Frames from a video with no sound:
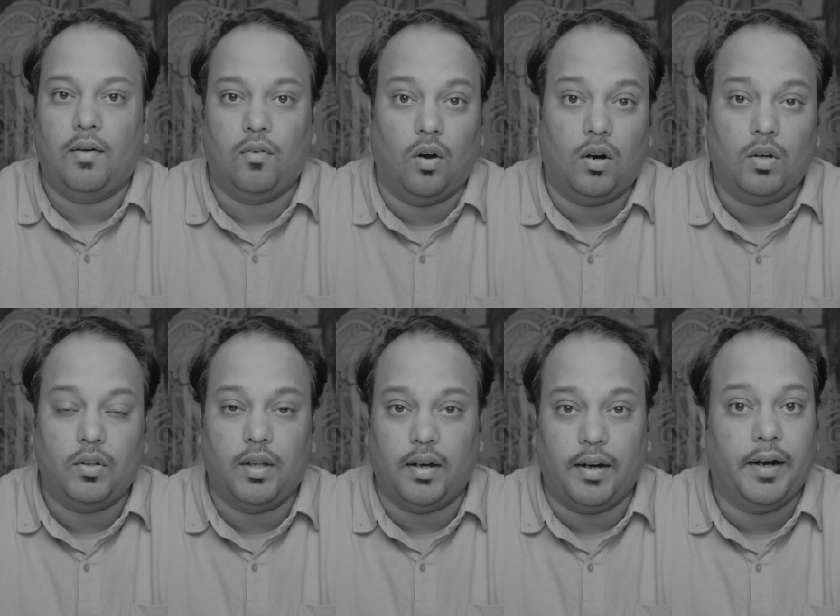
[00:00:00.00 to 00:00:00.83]
have gone to
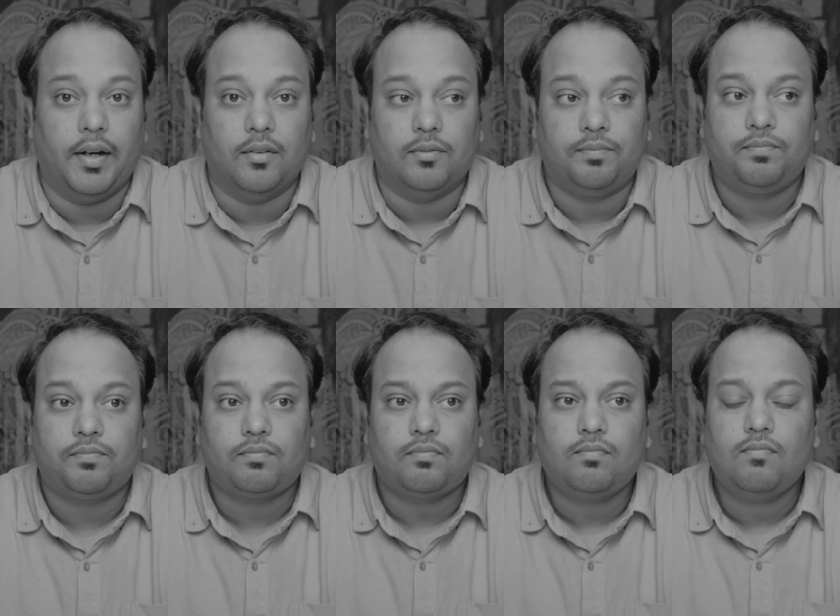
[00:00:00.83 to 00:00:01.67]
their native
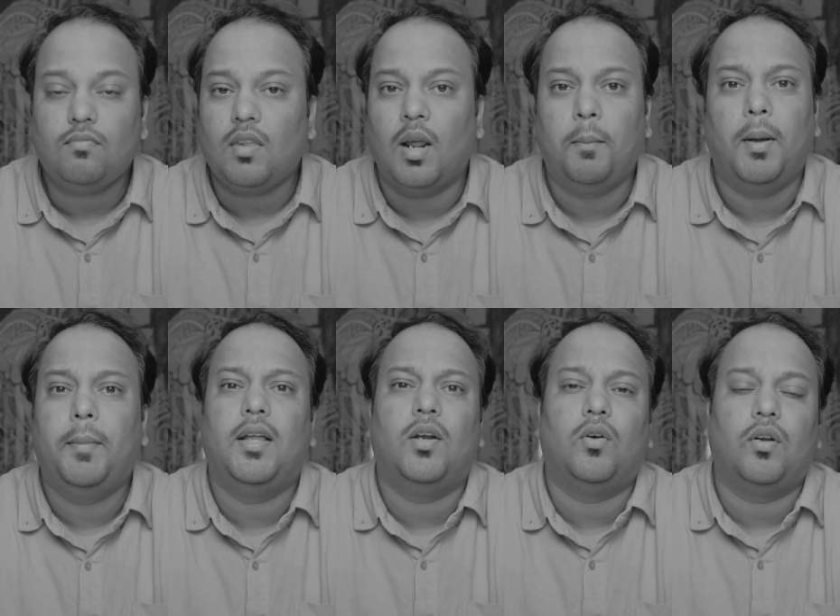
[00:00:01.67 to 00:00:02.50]

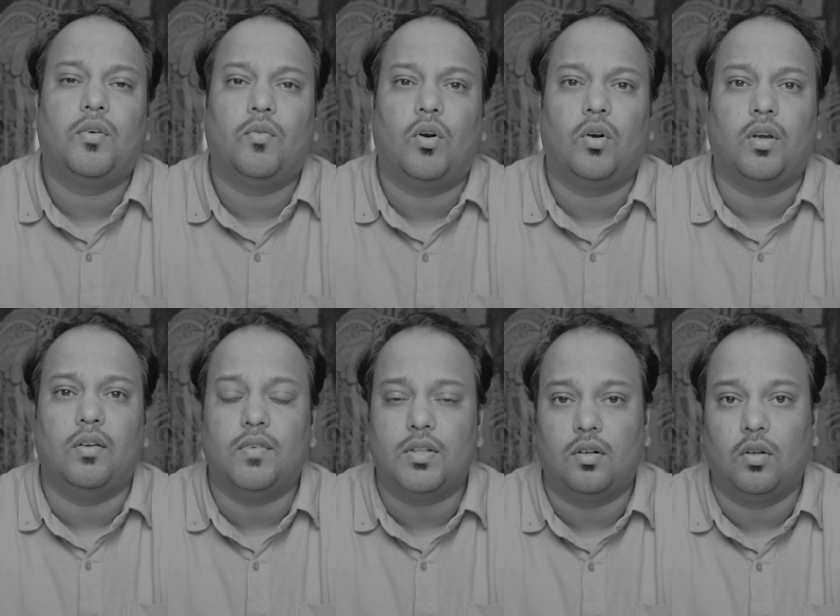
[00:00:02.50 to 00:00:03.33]
Maybe they don't even want to
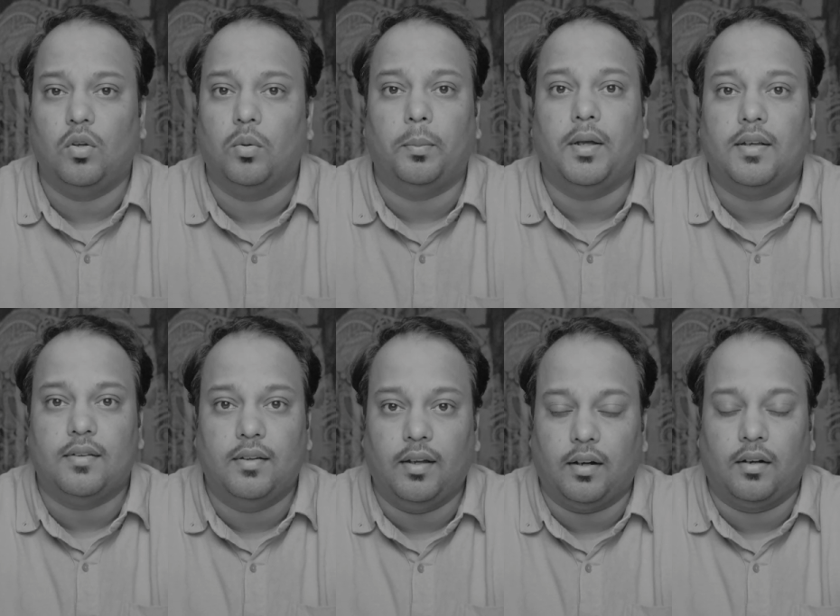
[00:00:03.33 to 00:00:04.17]
invest in a UPS
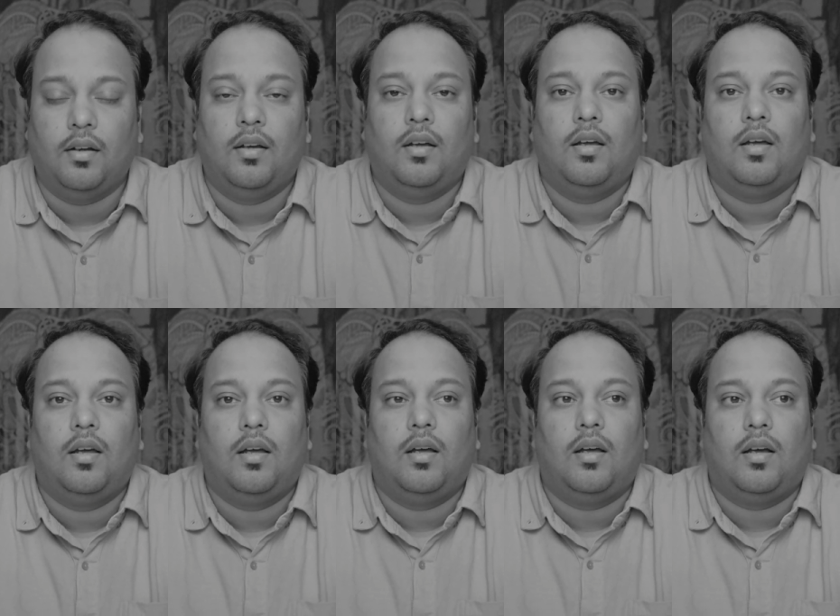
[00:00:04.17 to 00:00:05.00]
there.
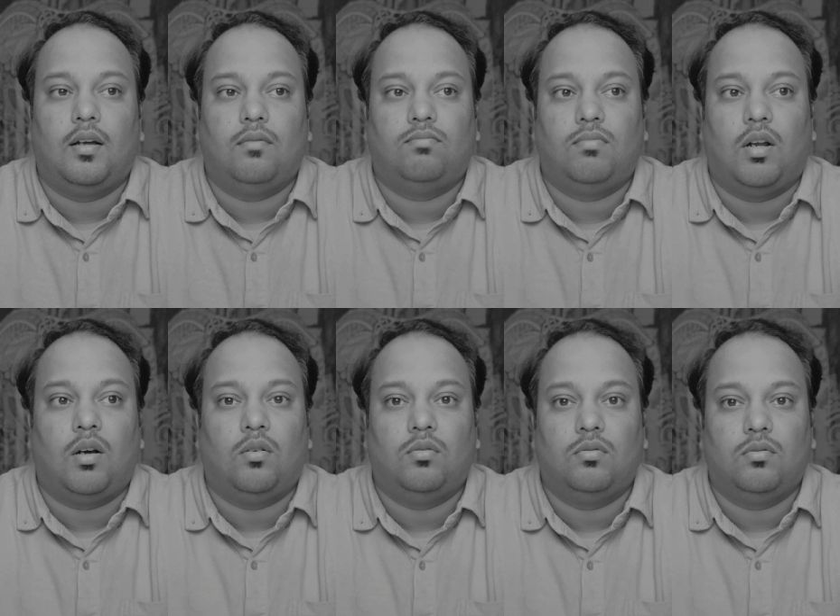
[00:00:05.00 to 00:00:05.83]

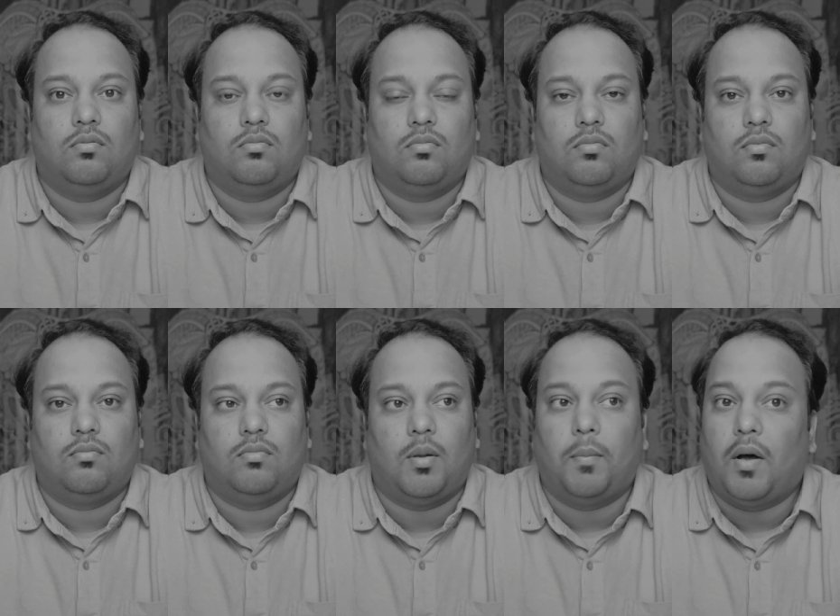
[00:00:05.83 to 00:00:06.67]
Now
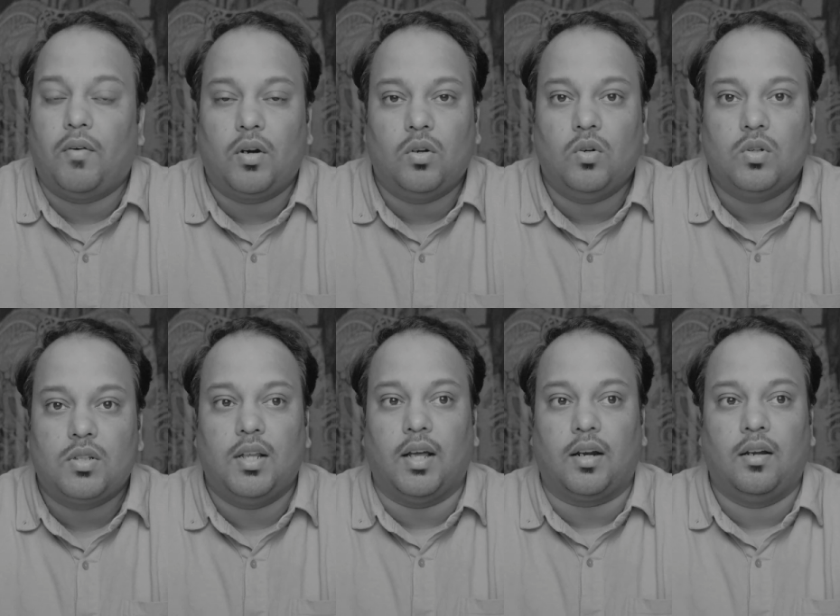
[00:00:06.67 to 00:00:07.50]
the power goes
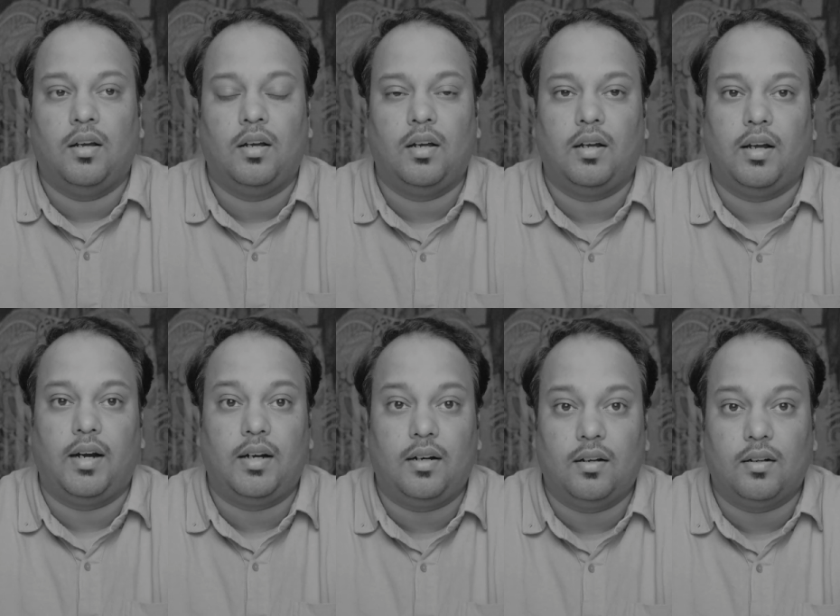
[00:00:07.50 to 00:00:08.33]
there
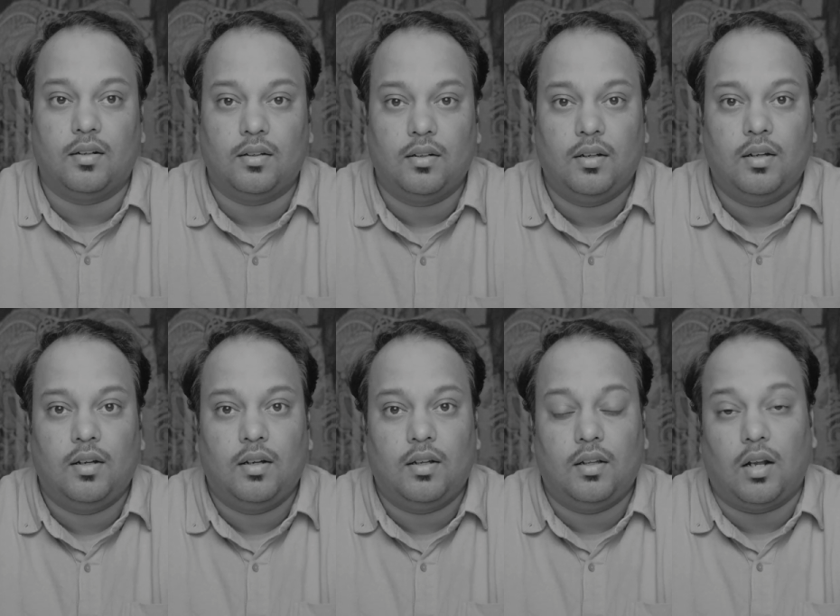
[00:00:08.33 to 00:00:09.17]
and
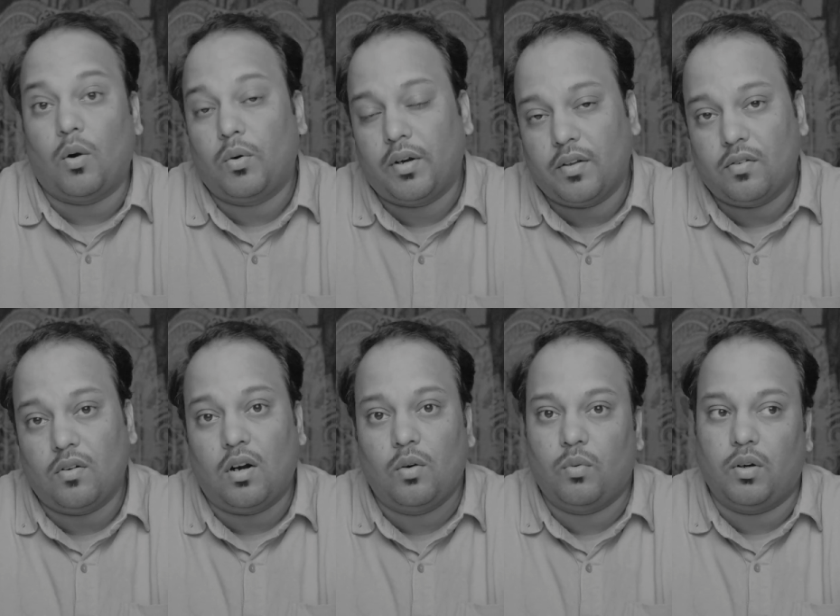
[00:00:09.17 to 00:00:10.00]
the router is
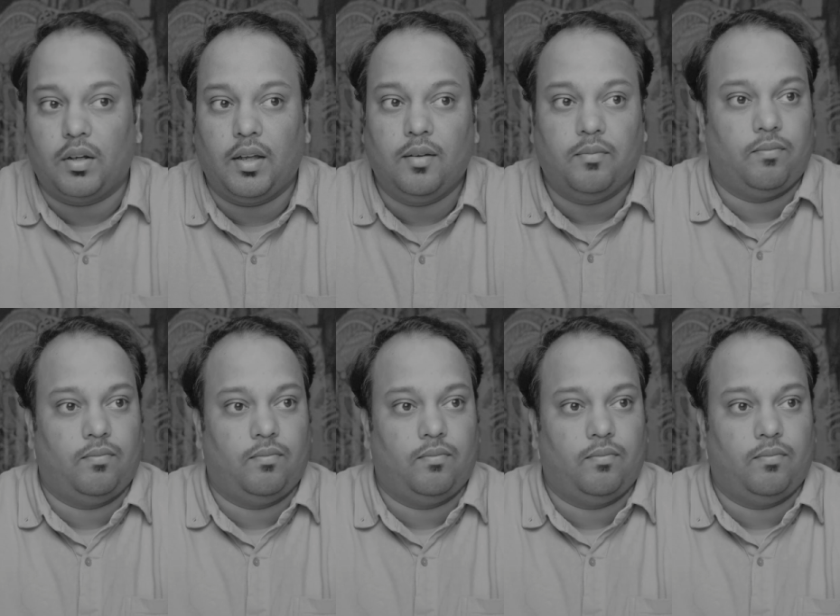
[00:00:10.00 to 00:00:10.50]
not working.